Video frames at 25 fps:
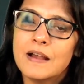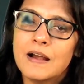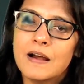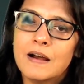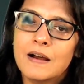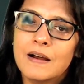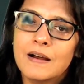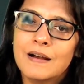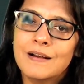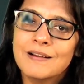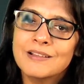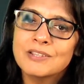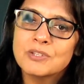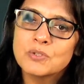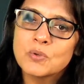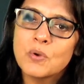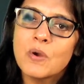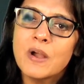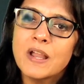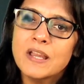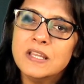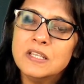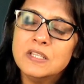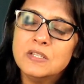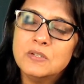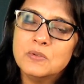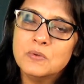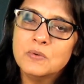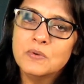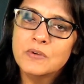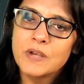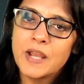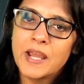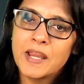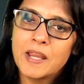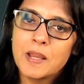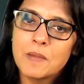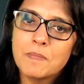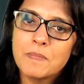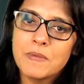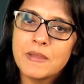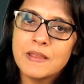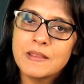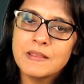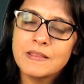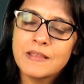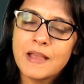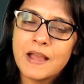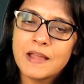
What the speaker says: So I do recommend